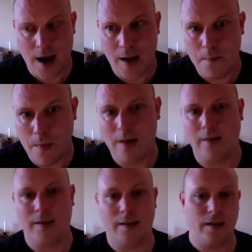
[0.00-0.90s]
I might
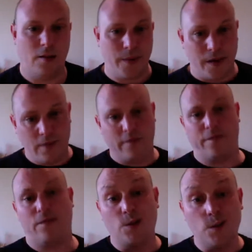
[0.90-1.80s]
need a little bit of
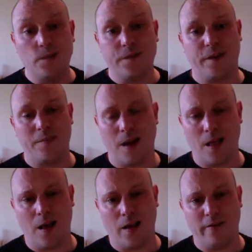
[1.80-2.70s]
oomph in my
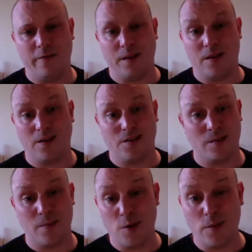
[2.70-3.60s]
life because at
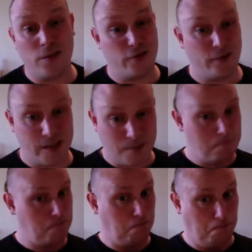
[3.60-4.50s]
the moment there is
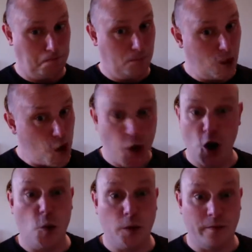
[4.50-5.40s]

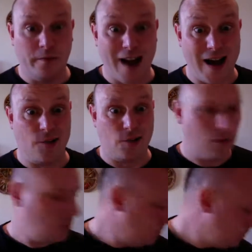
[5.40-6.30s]
no oomph at
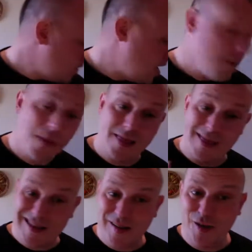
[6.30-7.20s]
all.
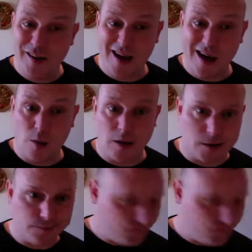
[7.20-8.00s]
Let's have a look at the artwork.